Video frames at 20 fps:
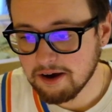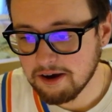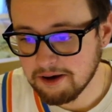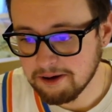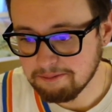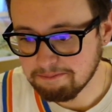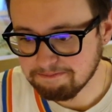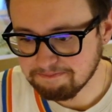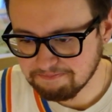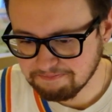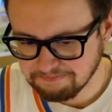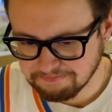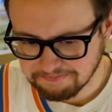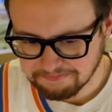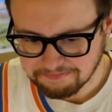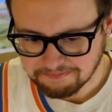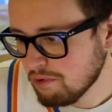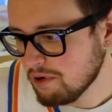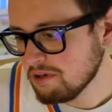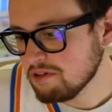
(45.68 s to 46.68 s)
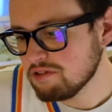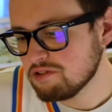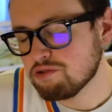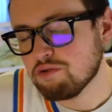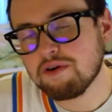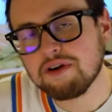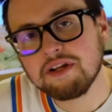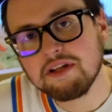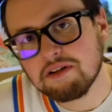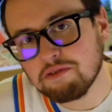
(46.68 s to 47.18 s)

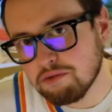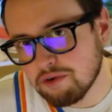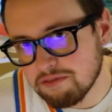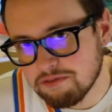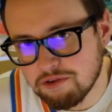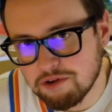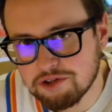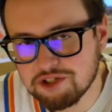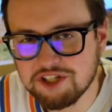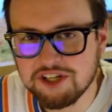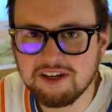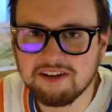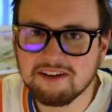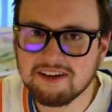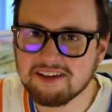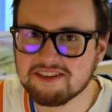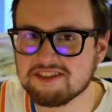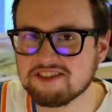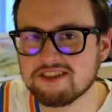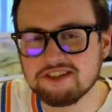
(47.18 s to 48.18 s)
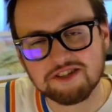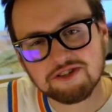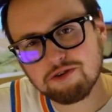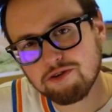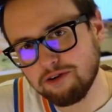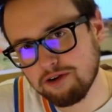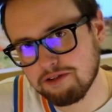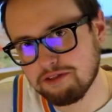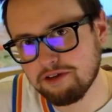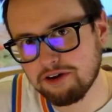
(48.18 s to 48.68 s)
120 to 114, it's the
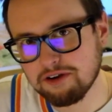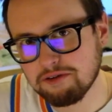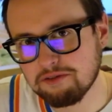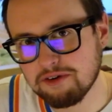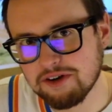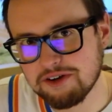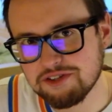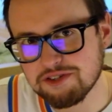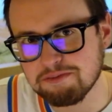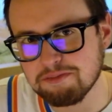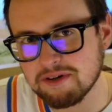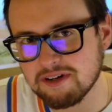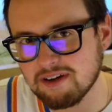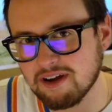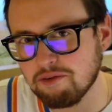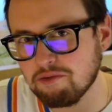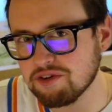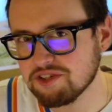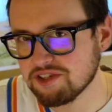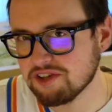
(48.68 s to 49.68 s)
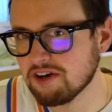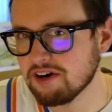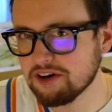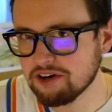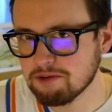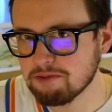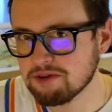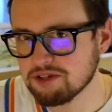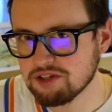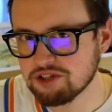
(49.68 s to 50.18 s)
score I thought it was, but I wasn't
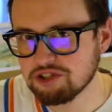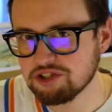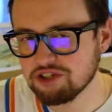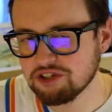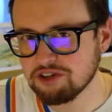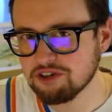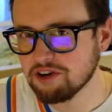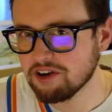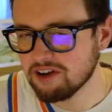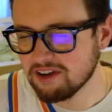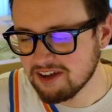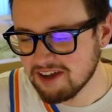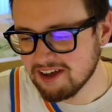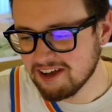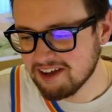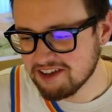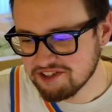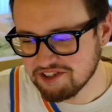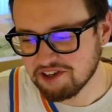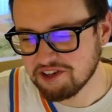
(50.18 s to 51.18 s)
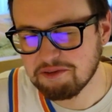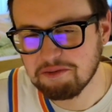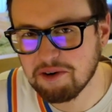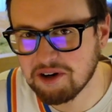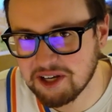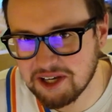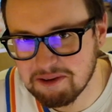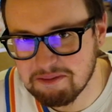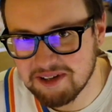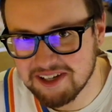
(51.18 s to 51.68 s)
100% sure, so I didn't
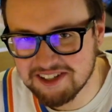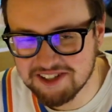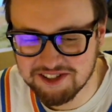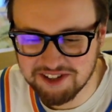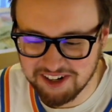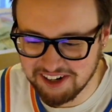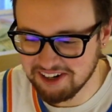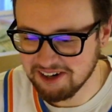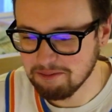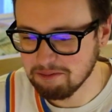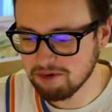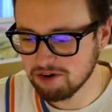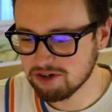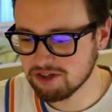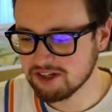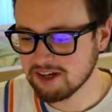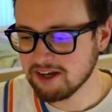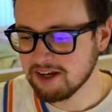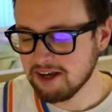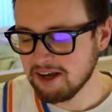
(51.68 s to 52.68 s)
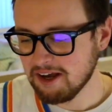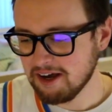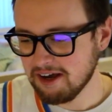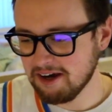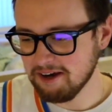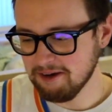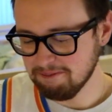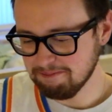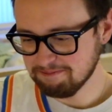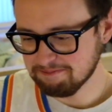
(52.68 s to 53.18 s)
want to commit to any numbers.
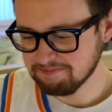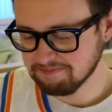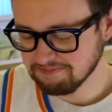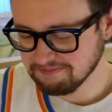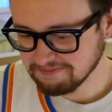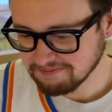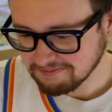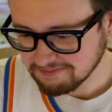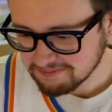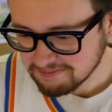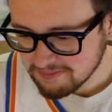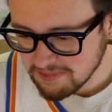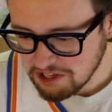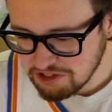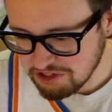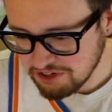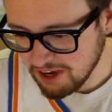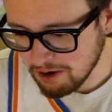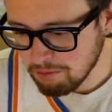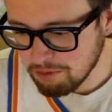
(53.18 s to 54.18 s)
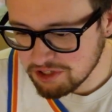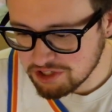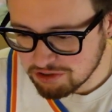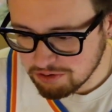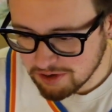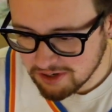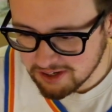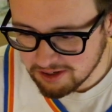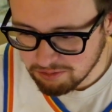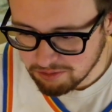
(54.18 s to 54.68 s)
So yeah,
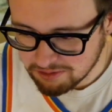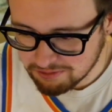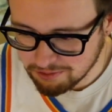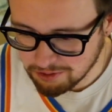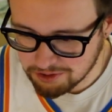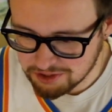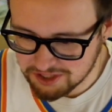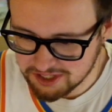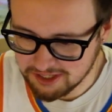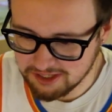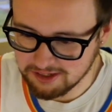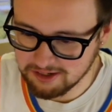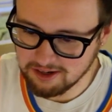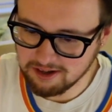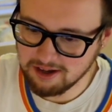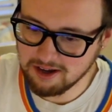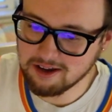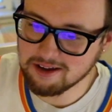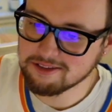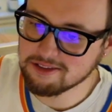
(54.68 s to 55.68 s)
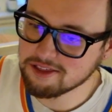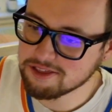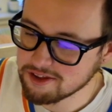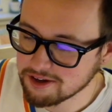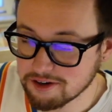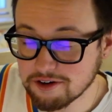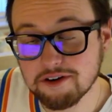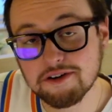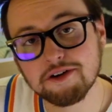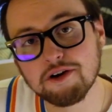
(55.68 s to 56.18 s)
120, 114, the
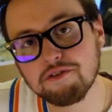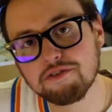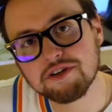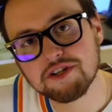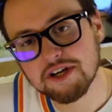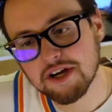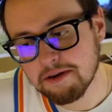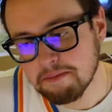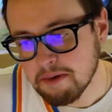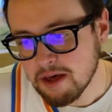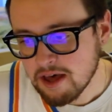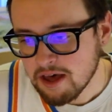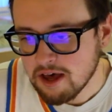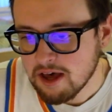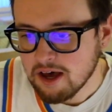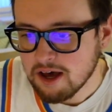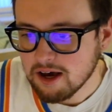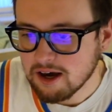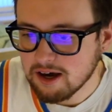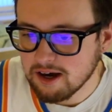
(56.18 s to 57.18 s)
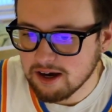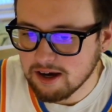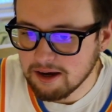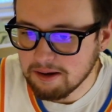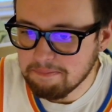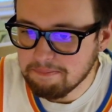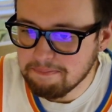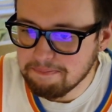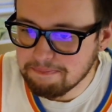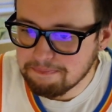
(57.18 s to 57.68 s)
Thunder in overtime.
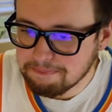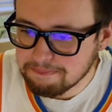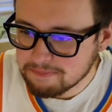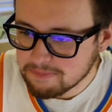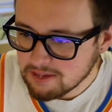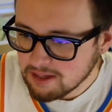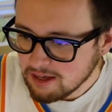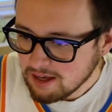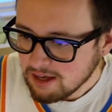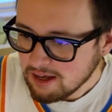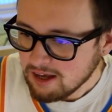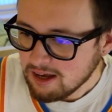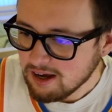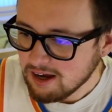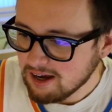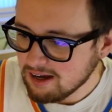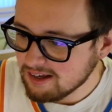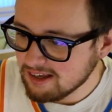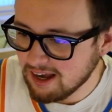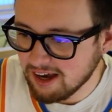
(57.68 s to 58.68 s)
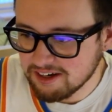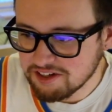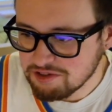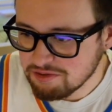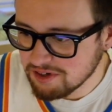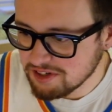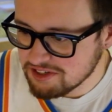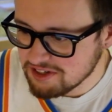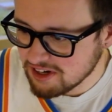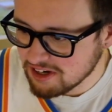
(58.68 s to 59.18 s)
I
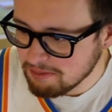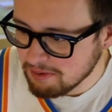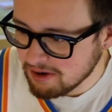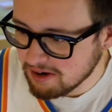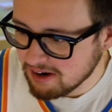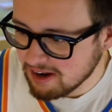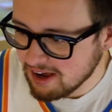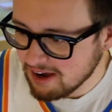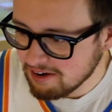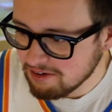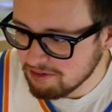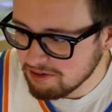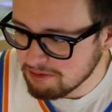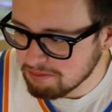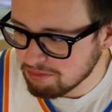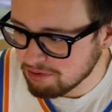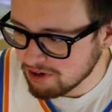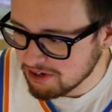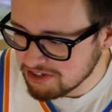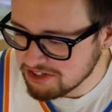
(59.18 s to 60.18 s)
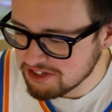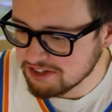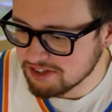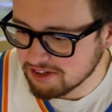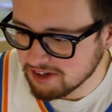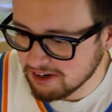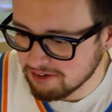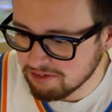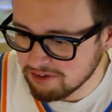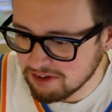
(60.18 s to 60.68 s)
just want to talk about how impressed I